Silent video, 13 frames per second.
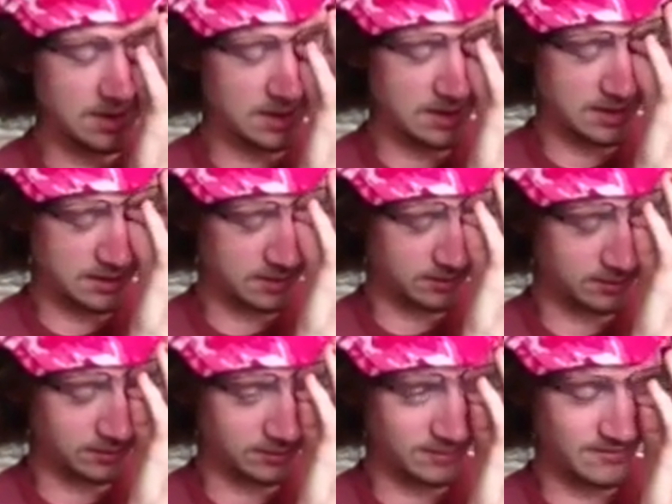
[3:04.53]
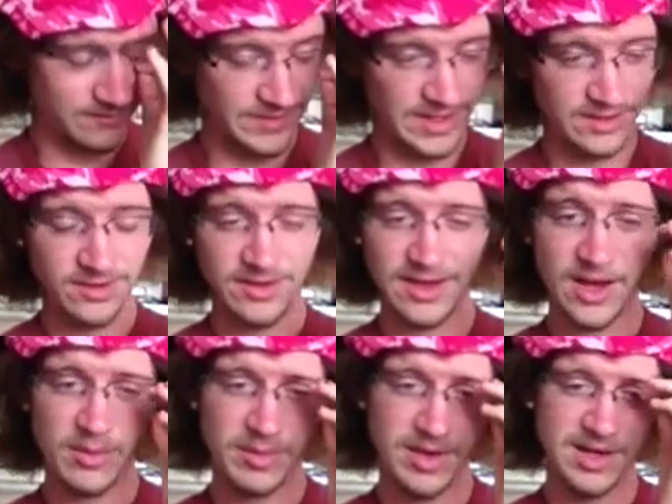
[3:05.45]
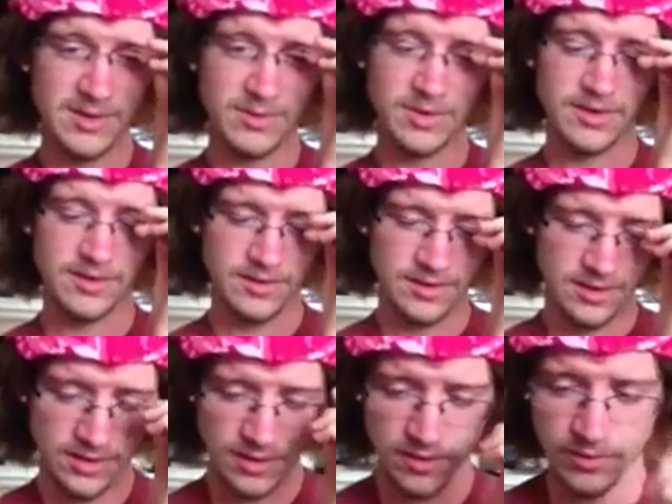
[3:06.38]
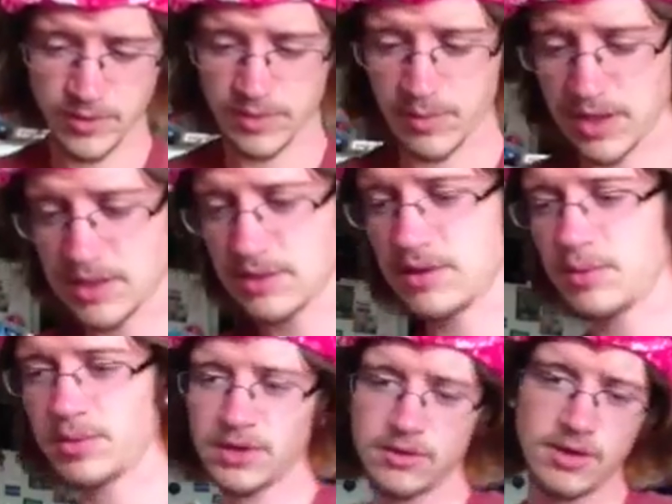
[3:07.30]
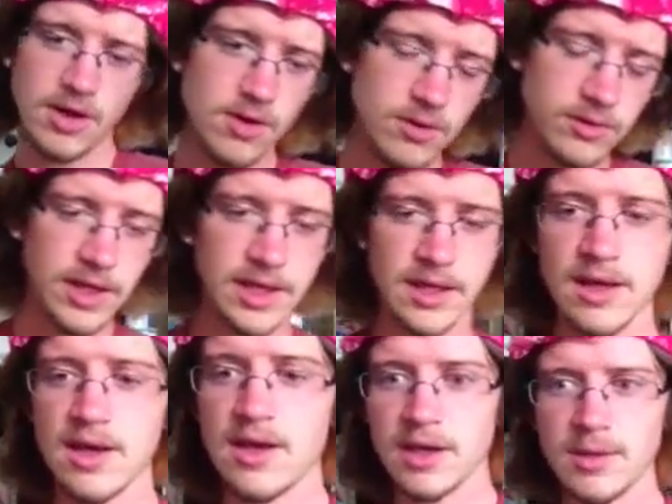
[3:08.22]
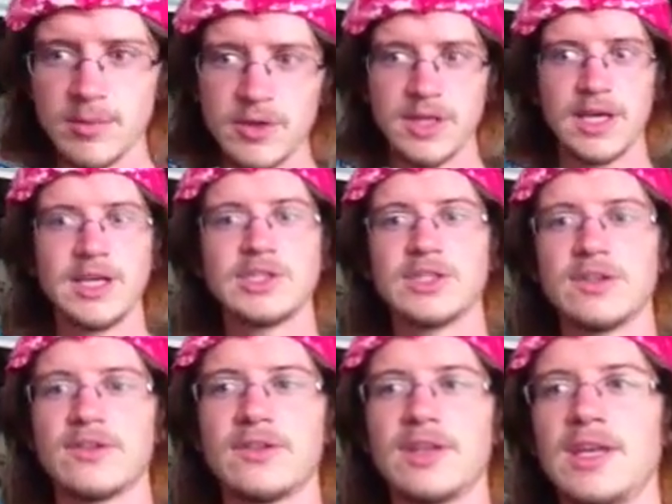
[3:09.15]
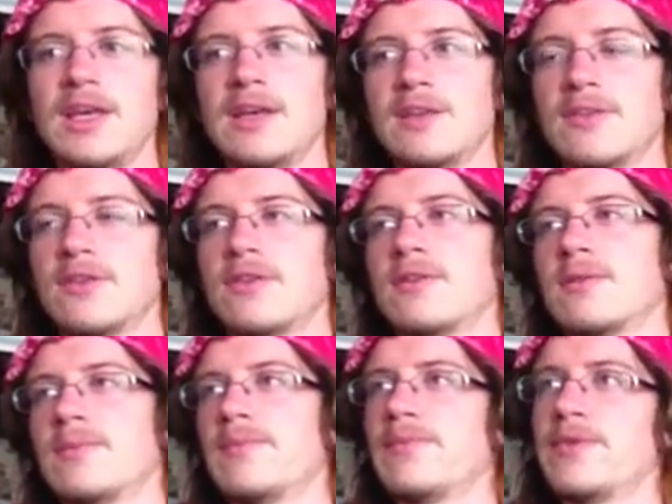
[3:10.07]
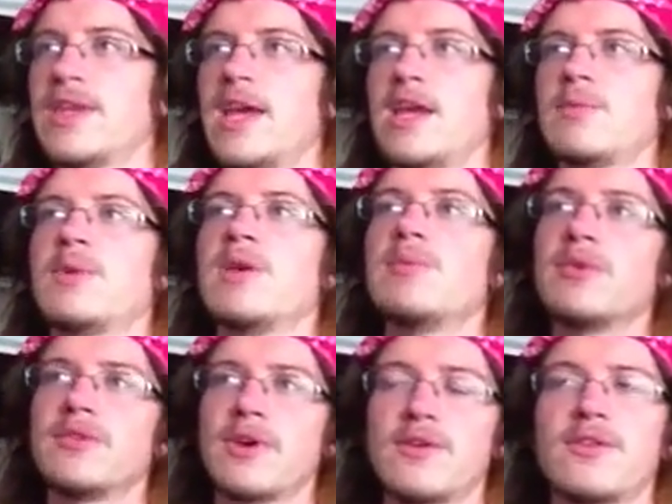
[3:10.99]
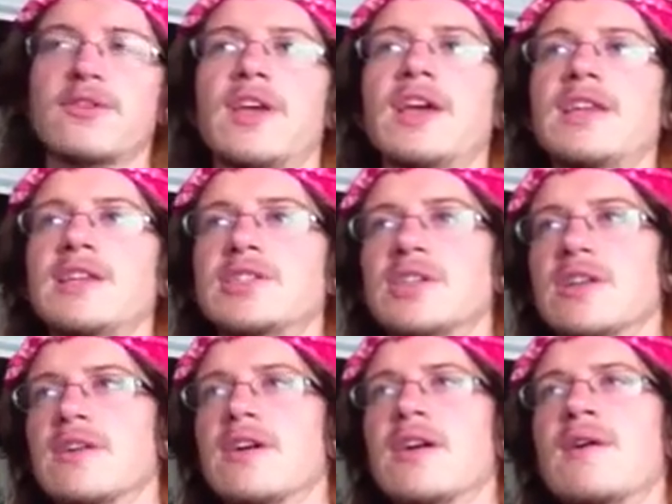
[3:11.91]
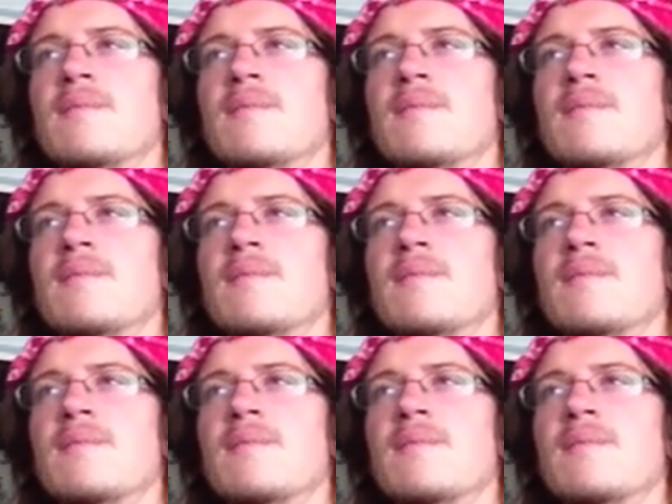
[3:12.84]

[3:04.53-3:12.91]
And that doesn't help anyone, you know? With Mars in Libra, you know that communication is key to getting people to understand each other.